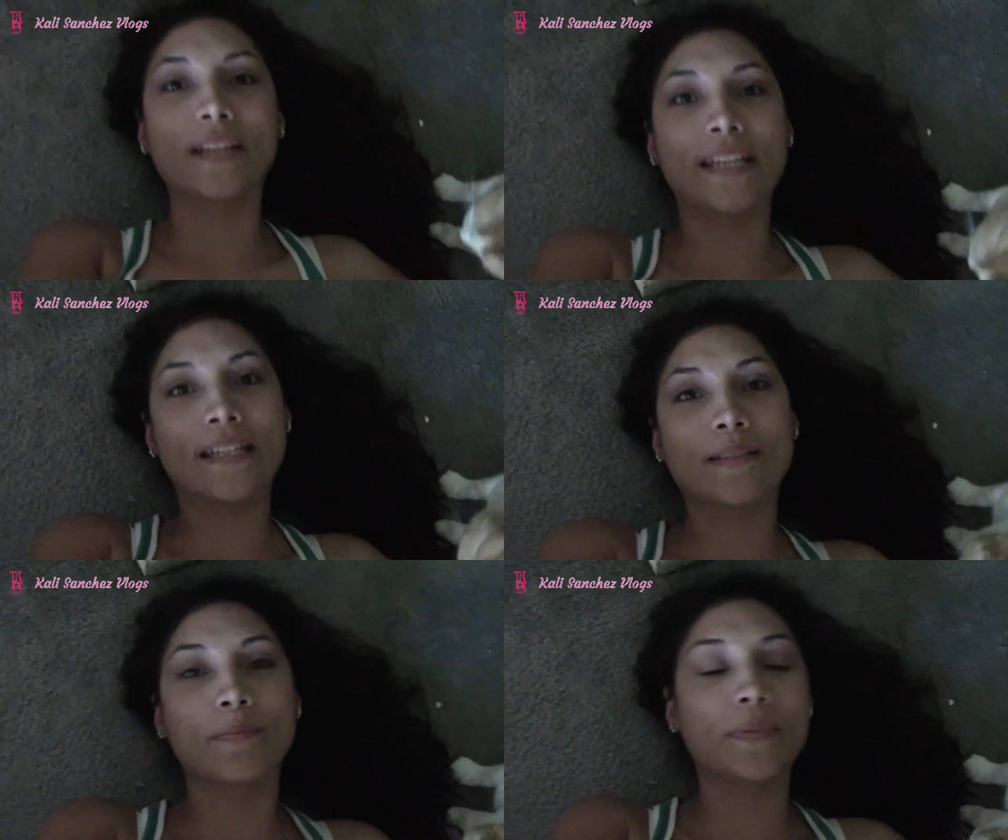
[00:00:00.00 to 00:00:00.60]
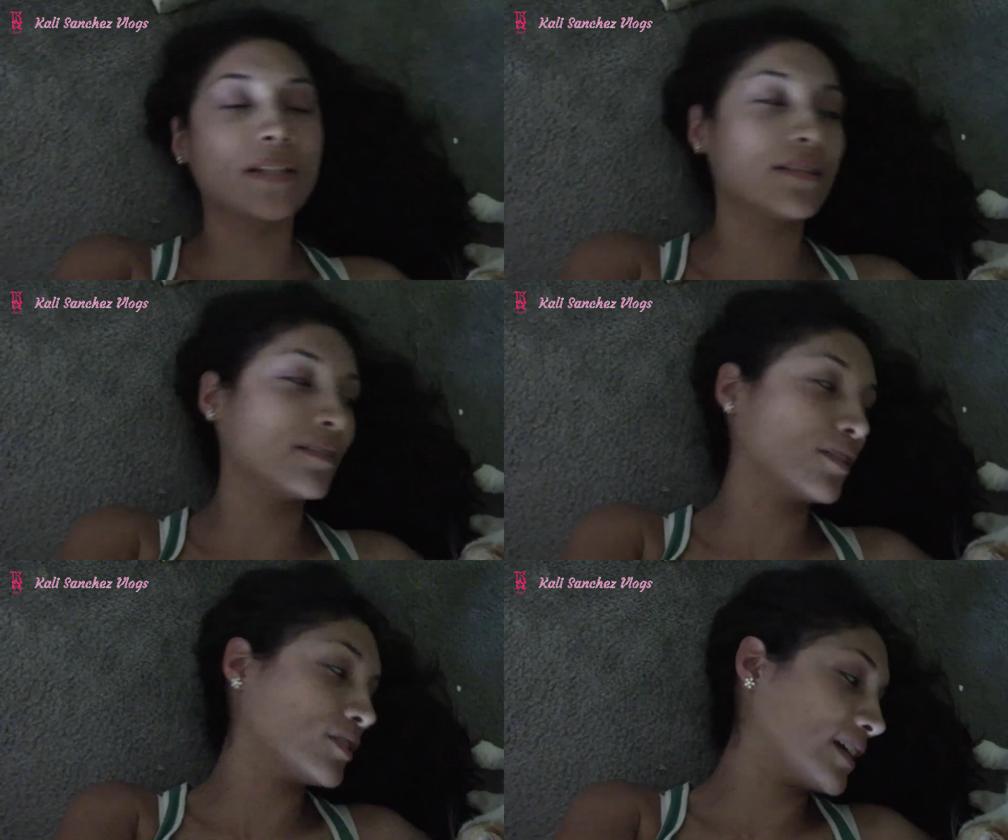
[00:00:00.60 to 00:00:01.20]
eat, but it's
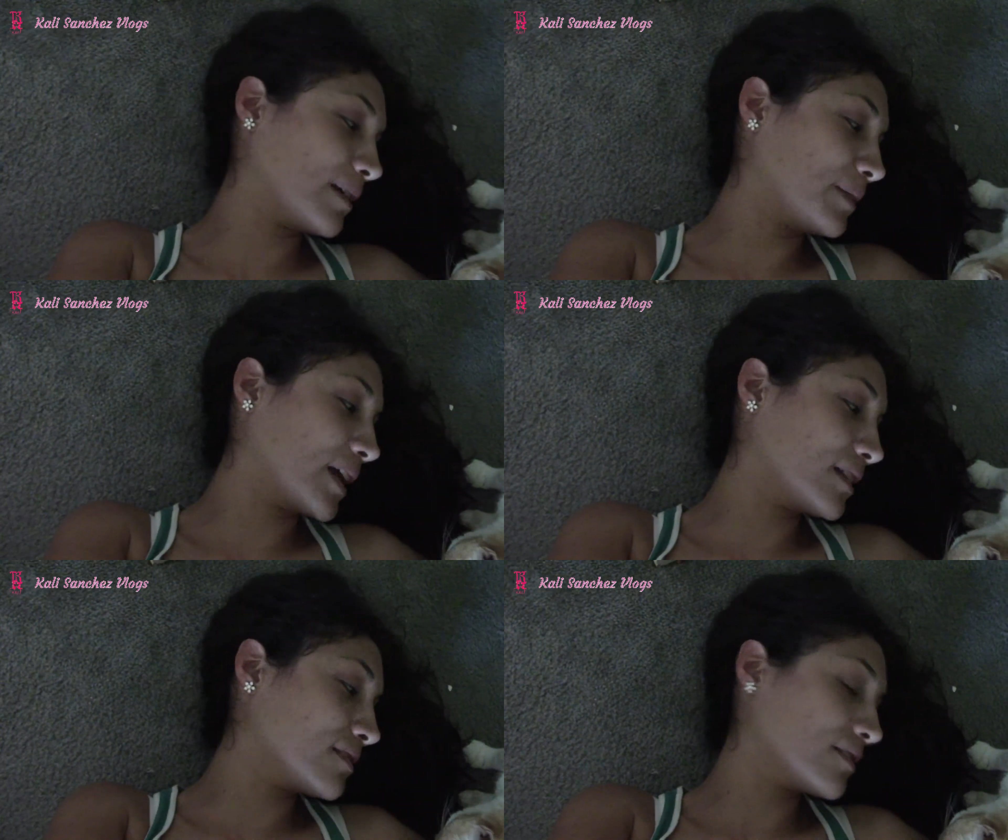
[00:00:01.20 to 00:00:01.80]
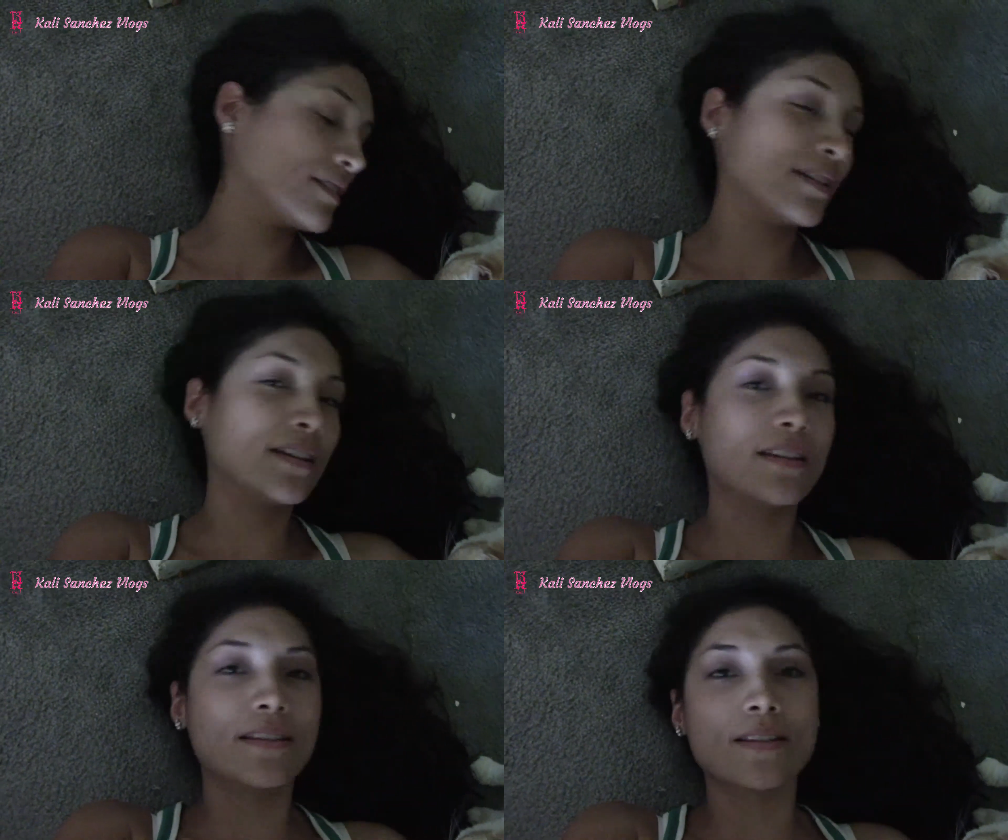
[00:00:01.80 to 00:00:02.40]
not time yet.
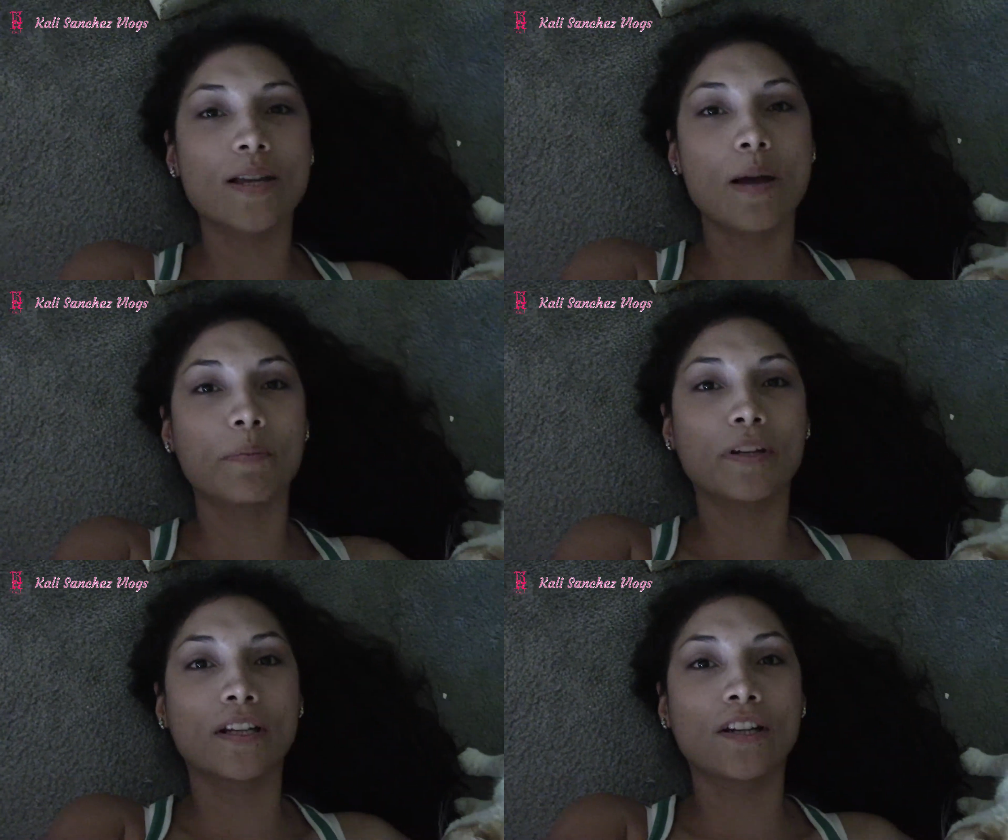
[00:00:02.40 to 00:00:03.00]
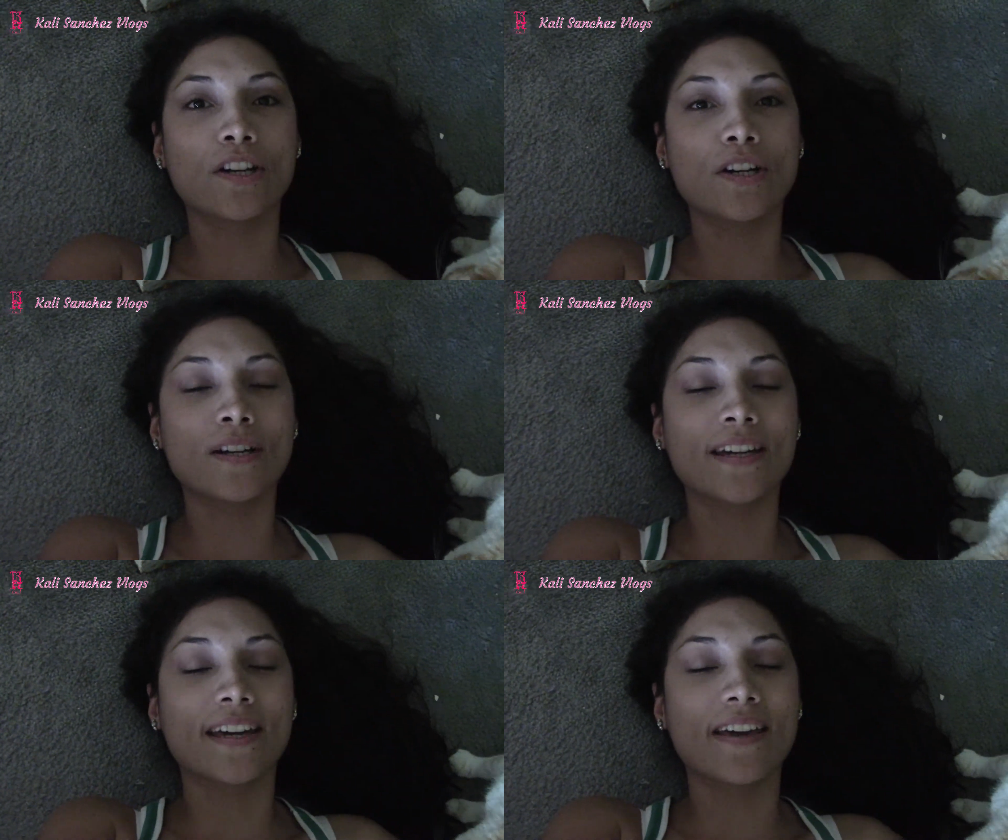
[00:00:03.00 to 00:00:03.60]
So I'm gonna
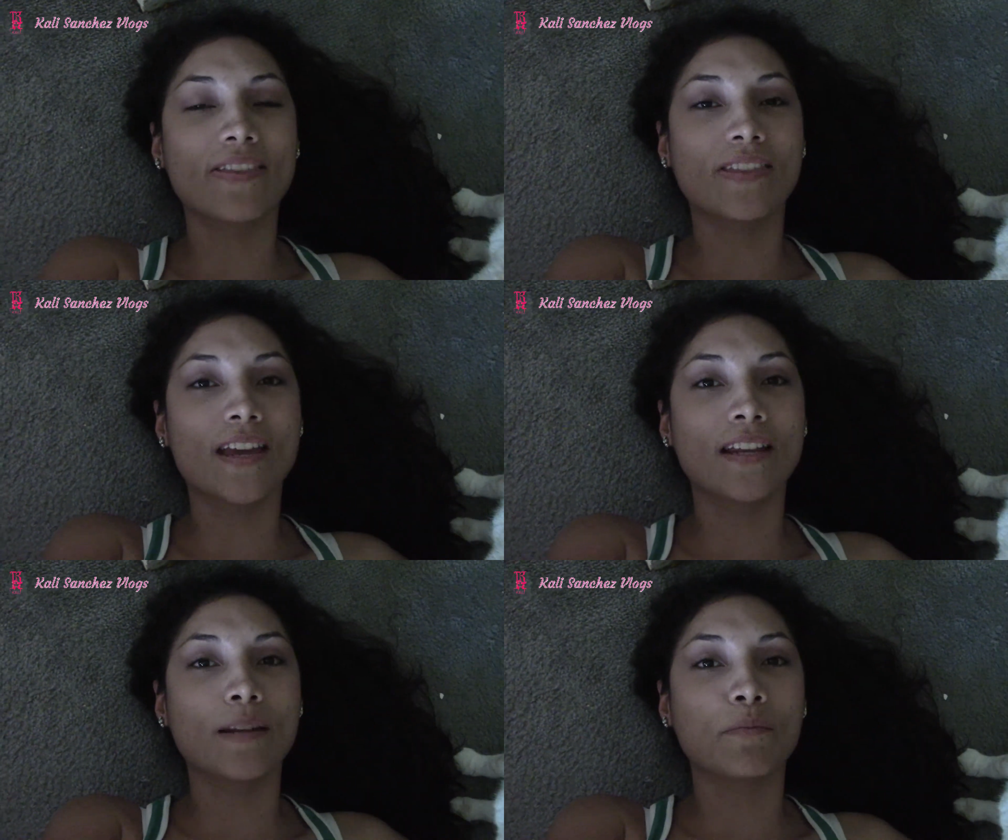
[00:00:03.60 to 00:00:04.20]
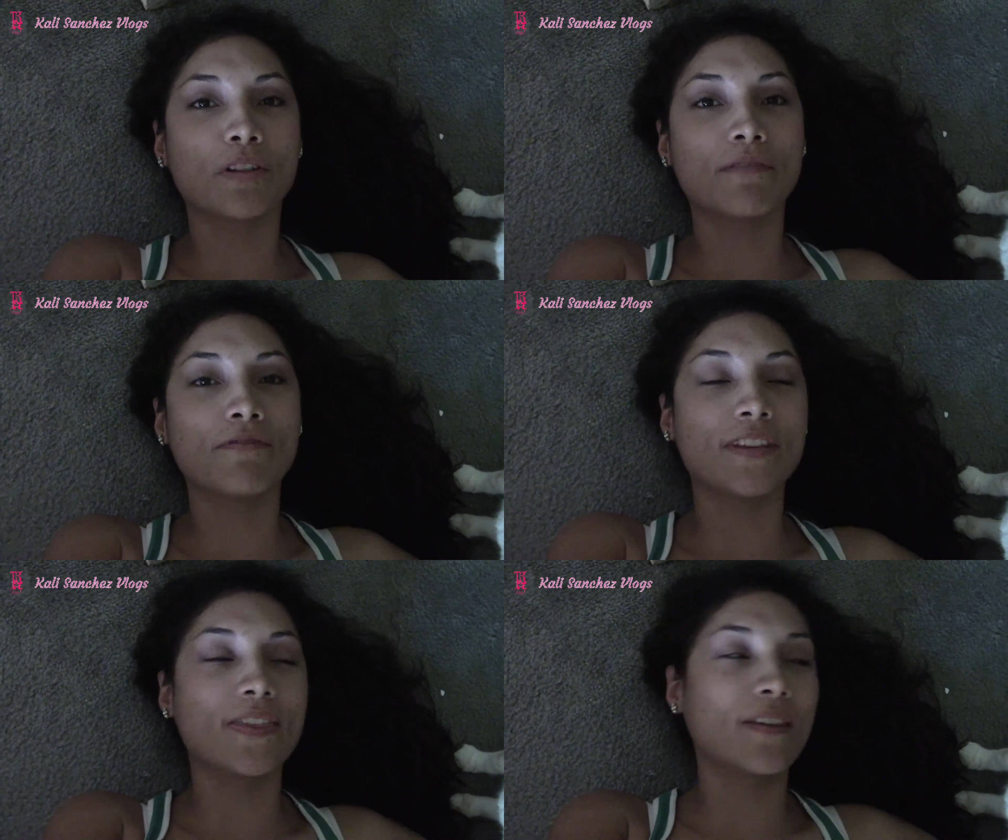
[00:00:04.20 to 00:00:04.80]
cook and then I'm gonna feed